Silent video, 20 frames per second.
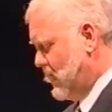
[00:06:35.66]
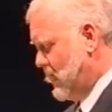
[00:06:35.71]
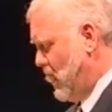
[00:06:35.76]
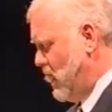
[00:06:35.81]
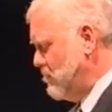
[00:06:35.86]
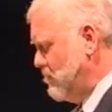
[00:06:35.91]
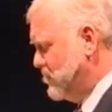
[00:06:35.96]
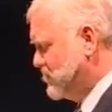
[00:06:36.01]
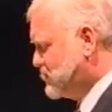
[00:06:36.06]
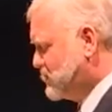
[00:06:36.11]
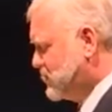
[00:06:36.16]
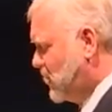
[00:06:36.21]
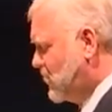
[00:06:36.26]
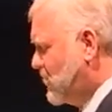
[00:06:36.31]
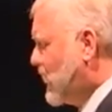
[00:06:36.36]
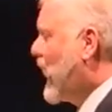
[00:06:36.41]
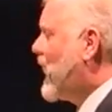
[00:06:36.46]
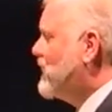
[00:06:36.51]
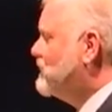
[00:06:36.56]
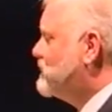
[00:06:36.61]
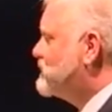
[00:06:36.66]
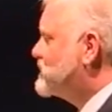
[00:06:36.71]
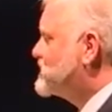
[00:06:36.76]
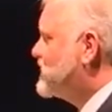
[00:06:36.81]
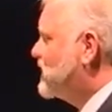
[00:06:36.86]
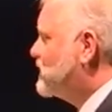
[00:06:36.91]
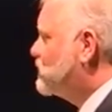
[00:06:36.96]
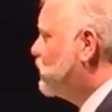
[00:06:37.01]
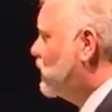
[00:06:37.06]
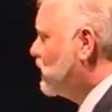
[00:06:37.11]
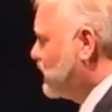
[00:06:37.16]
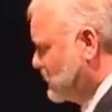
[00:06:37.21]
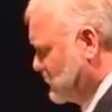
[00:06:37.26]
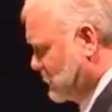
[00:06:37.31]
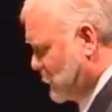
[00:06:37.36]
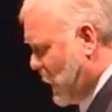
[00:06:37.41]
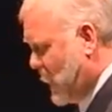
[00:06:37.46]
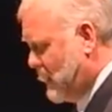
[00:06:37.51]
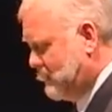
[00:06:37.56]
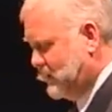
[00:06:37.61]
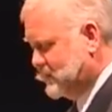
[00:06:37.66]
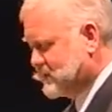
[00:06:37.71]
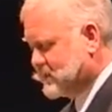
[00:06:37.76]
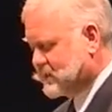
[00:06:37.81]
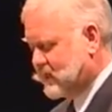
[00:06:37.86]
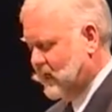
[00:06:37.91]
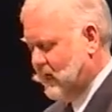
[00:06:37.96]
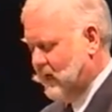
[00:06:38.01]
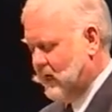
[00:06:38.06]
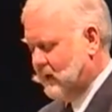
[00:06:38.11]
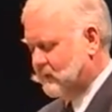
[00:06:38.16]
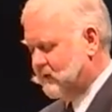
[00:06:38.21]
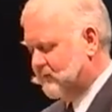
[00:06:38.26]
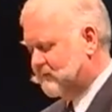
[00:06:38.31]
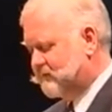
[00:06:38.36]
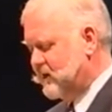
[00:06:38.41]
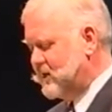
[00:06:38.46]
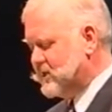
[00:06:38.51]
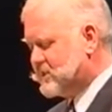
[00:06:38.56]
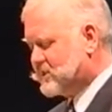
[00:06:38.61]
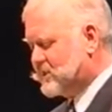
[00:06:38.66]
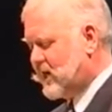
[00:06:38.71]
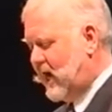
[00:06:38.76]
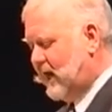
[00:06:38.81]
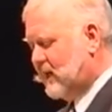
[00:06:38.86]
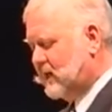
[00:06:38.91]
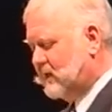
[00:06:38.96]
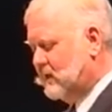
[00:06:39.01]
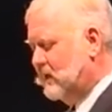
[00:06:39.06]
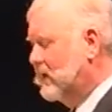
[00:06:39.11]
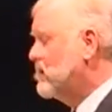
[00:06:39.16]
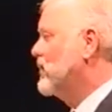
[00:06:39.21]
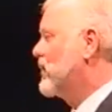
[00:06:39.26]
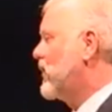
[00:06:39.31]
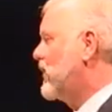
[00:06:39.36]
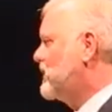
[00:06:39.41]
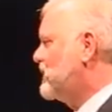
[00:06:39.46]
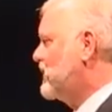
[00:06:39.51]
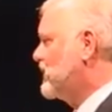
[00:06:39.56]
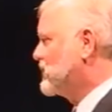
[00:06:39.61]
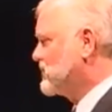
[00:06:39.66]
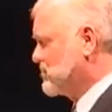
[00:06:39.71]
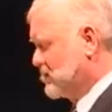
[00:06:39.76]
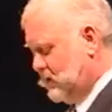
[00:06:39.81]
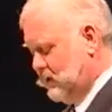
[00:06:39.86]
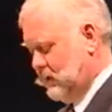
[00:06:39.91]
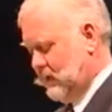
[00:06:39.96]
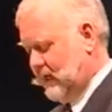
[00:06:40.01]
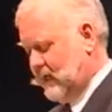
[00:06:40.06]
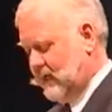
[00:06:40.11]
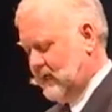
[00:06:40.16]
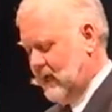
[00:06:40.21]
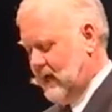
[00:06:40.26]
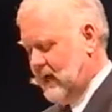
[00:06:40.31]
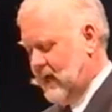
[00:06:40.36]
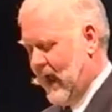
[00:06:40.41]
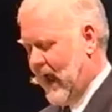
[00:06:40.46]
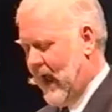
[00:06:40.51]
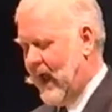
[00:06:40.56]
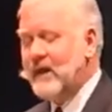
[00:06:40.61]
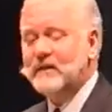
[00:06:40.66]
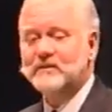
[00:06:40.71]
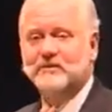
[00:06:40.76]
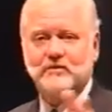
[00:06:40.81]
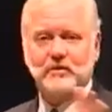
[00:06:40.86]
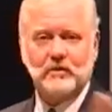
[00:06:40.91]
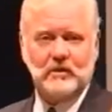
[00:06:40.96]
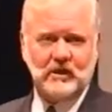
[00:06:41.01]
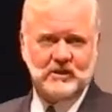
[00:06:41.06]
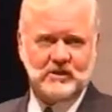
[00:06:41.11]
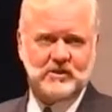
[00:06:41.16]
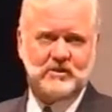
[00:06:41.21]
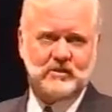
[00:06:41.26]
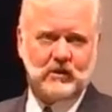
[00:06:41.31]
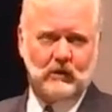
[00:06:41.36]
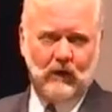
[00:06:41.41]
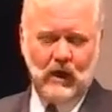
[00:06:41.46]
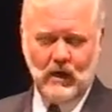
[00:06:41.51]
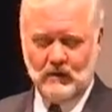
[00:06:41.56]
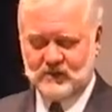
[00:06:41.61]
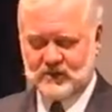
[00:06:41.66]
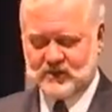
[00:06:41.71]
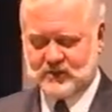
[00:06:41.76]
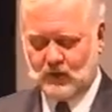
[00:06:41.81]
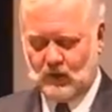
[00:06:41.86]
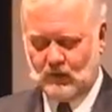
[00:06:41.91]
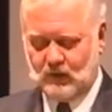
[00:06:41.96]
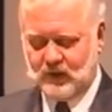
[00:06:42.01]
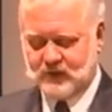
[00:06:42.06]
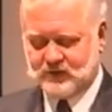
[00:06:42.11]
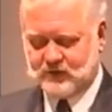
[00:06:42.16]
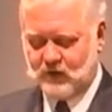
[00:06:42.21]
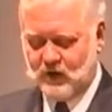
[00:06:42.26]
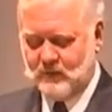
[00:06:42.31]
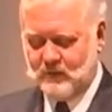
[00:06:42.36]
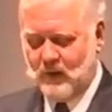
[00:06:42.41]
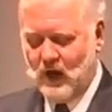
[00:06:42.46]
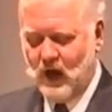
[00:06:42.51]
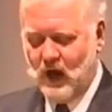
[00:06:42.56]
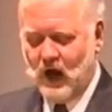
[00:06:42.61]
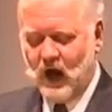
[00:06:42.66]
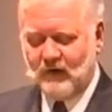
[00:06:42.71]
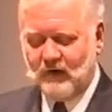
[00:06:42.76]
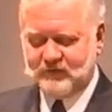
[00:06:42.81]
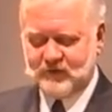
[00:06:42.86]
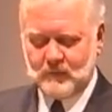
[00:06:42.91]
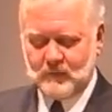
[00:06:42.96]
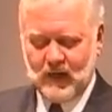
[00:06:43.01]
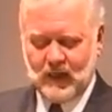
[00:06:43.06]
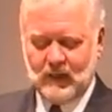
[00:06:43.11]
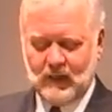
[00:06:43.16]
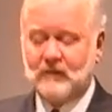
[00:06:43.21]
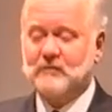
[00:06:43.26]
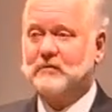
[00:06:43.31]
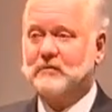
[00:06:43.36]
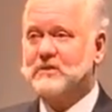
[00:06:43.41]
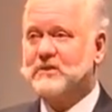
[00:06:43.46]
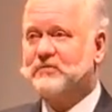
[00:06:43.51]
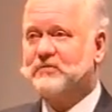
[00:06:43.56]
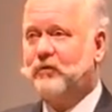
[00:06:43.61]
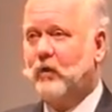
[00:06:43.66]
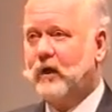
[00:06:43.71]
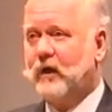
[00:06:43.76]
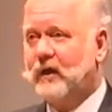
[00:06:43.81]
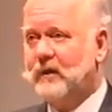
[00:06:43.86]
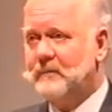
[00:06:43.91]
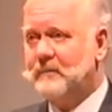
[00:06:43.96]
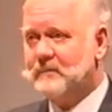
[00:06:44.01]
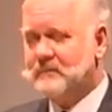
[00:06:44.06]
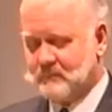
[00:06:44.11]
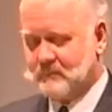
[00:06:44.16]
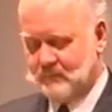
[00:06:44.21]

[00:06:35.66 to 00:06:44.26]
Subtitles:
Aubergine, 100% woolen carpets, reverse cycle heating and cooling. Add to this your own storage room off the main entrance foyer,